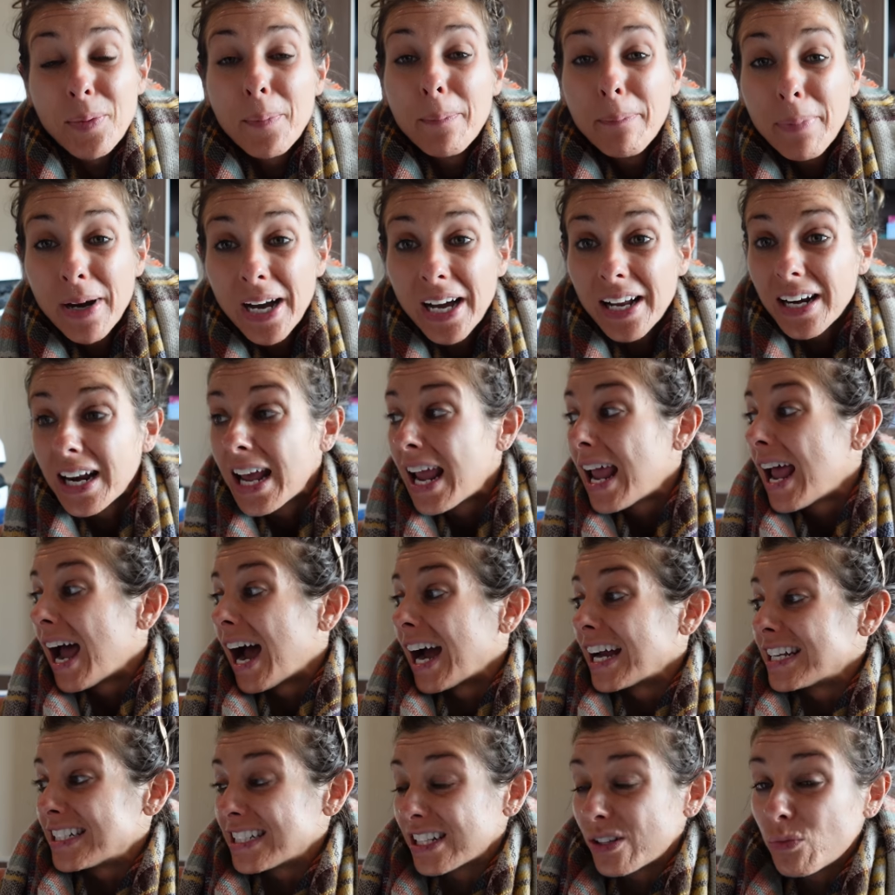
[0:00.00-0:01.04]
But
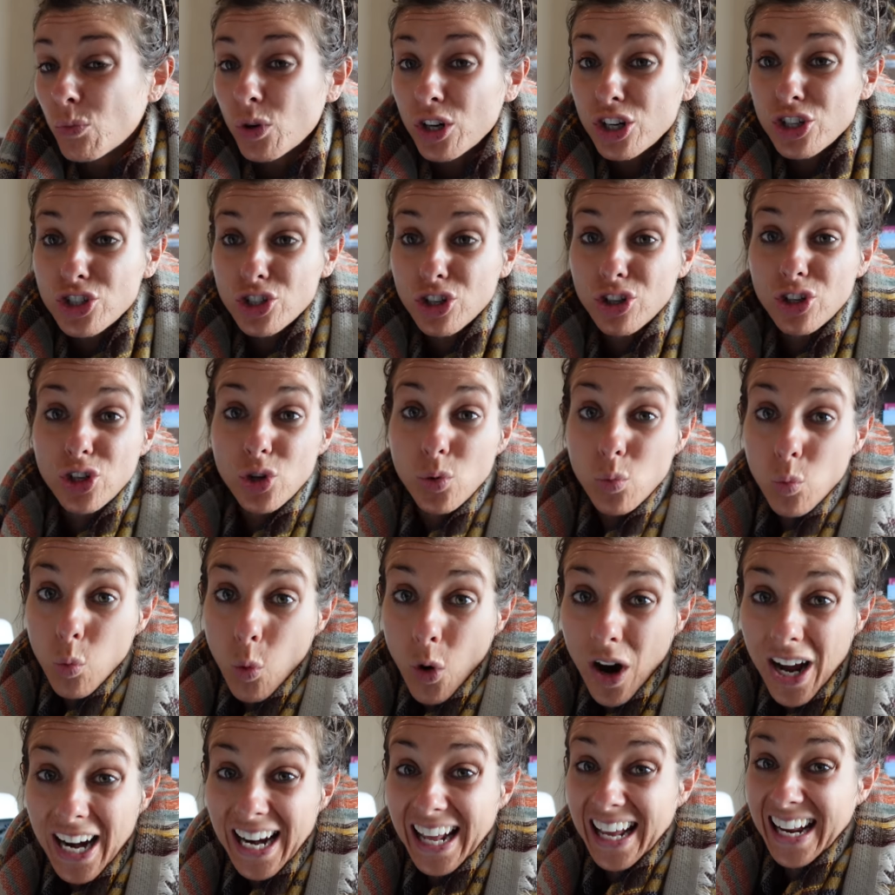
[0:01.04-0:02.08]
I did want to show you
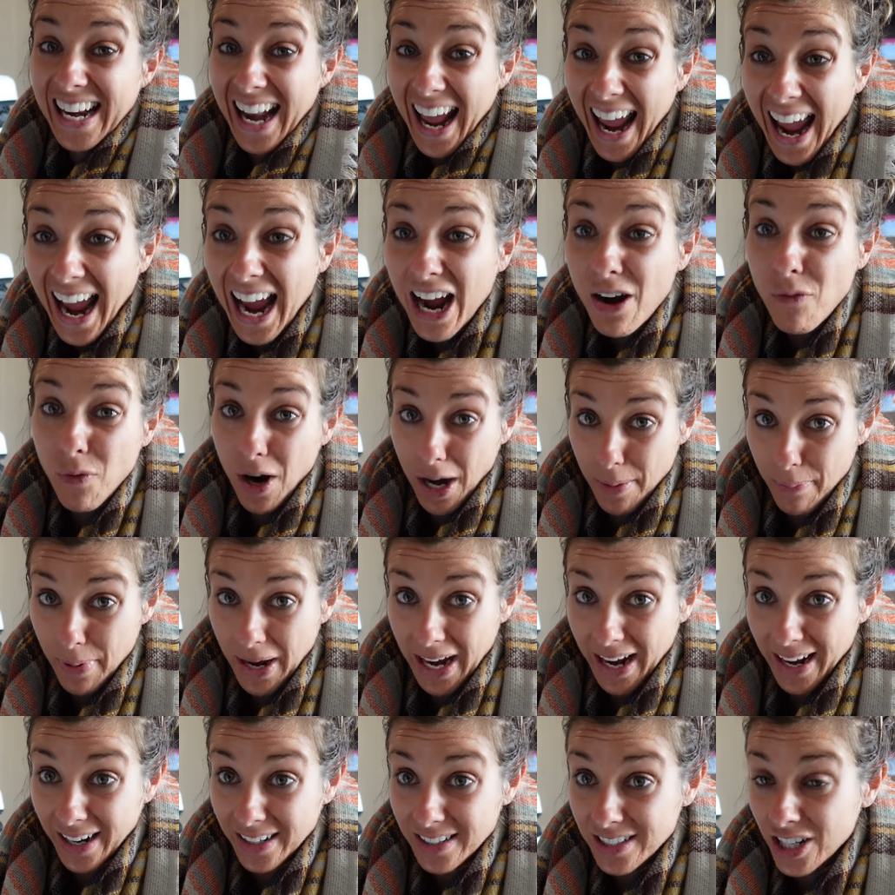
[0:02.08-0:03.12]
what and how I
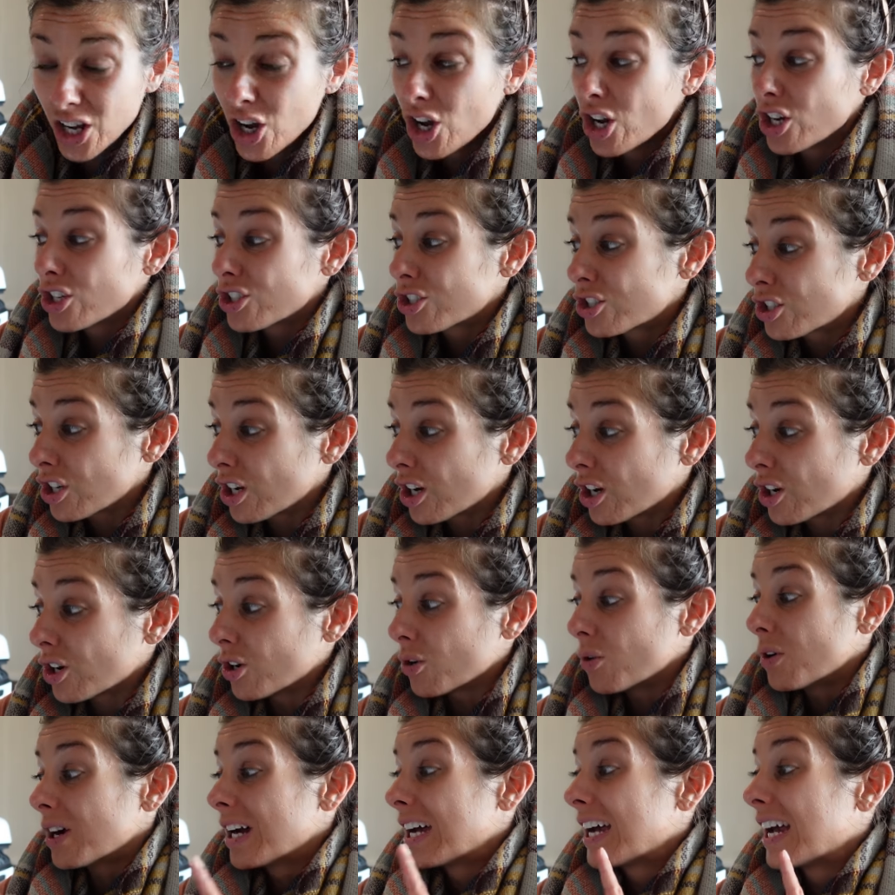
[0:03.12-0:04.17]
packed,
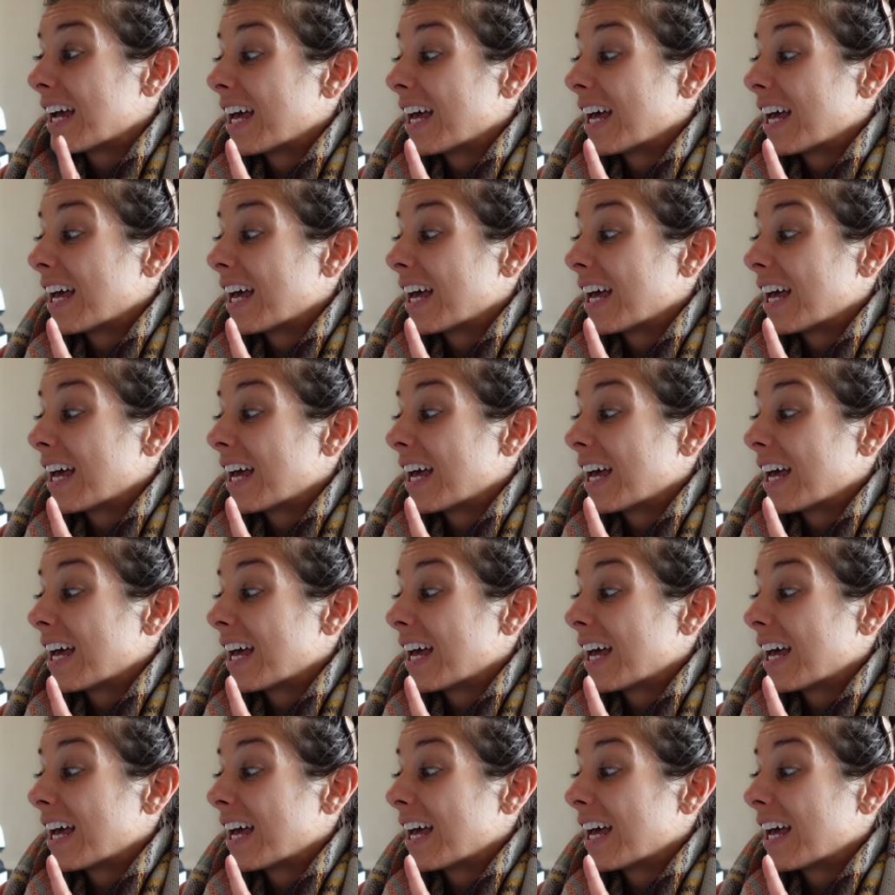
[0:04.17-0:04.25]
so